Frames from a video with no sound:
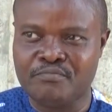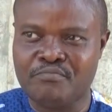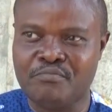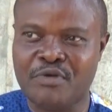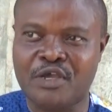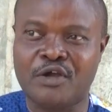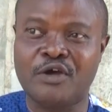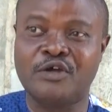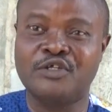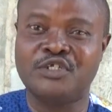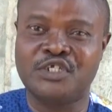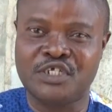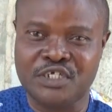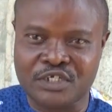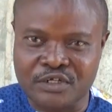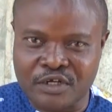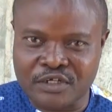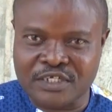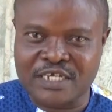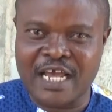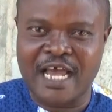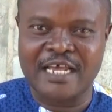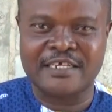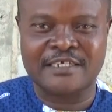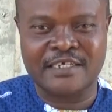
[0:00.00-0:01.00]
because
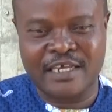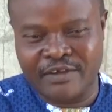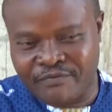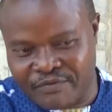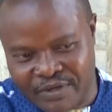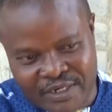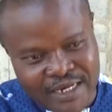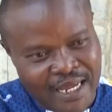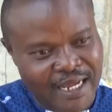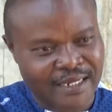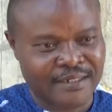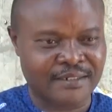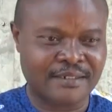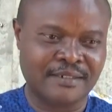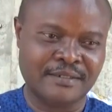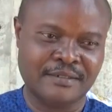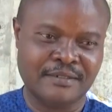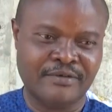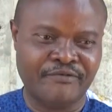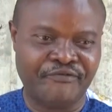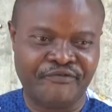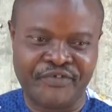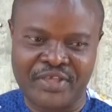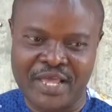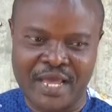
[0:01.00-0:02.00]
Jesus has given that
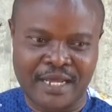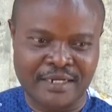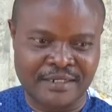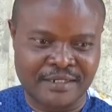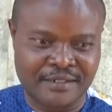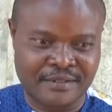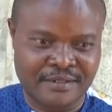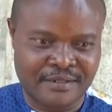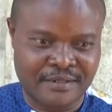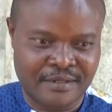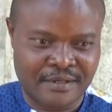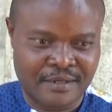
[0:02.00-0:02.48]
fiat.